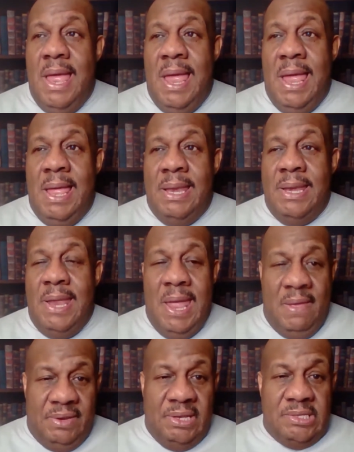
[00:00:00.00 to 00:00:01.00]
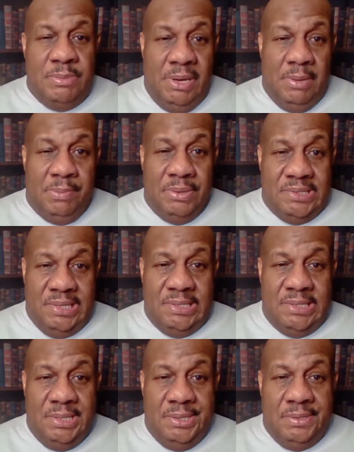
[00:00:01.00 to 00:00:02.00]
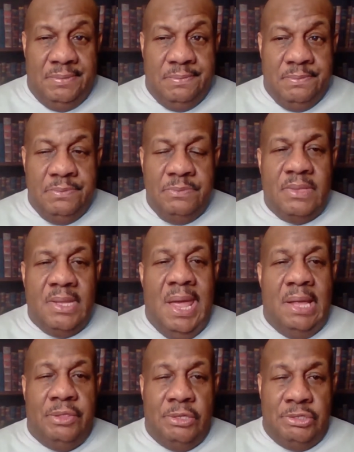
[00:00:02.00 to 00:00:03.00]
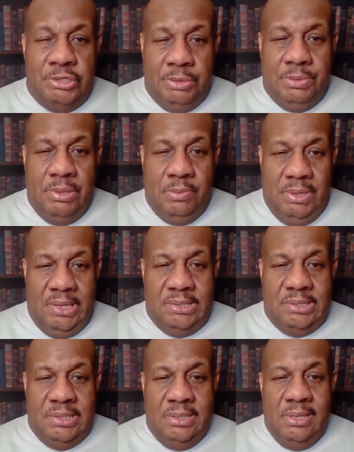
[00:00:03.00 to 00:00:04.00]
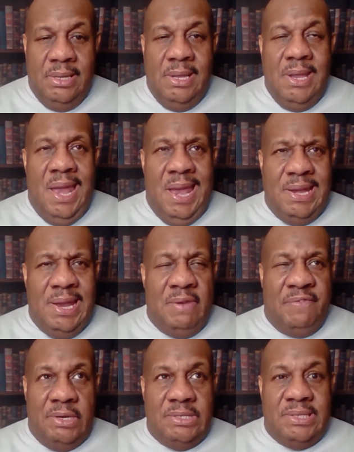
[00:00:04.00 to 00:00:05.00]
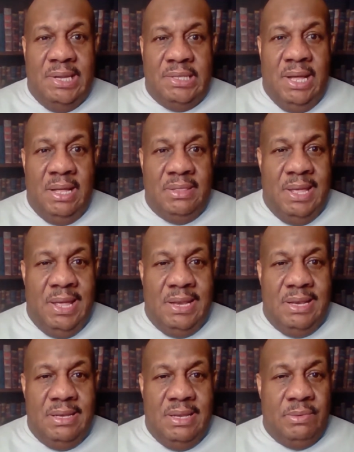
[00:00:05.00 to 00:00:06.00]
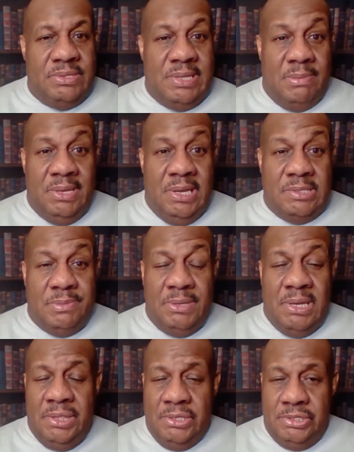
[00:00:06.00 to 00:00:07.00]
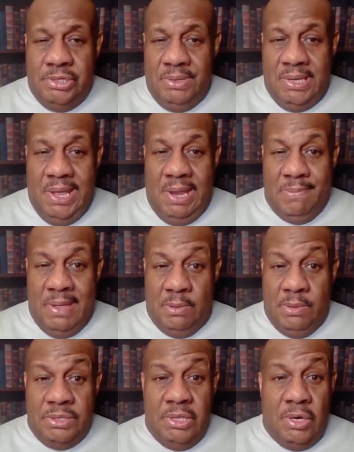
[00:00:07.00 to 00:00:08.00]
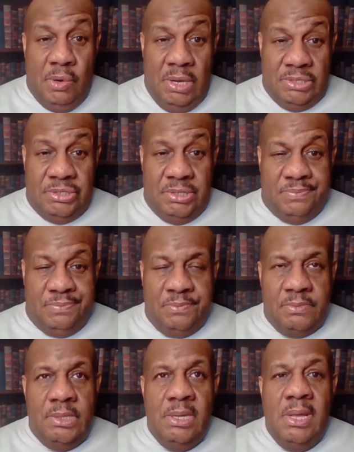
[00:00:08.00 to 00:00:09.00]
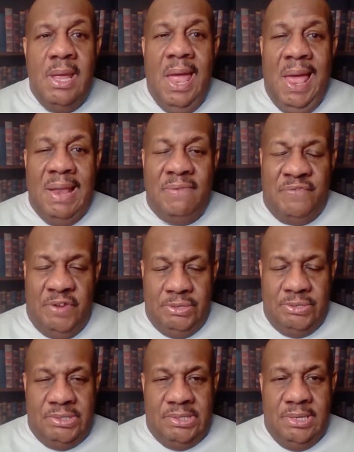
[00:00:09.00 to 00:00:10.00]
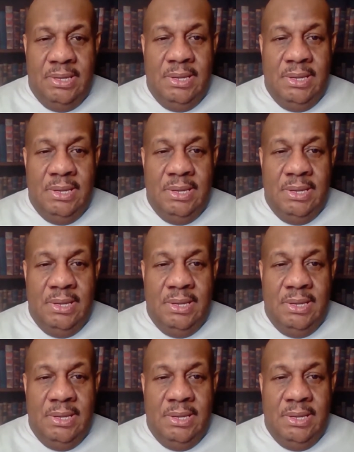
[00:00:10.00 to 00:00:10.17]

and evidence being presented, and the jury went. And at first they thought that it was something else because the jury came back with a question. At first,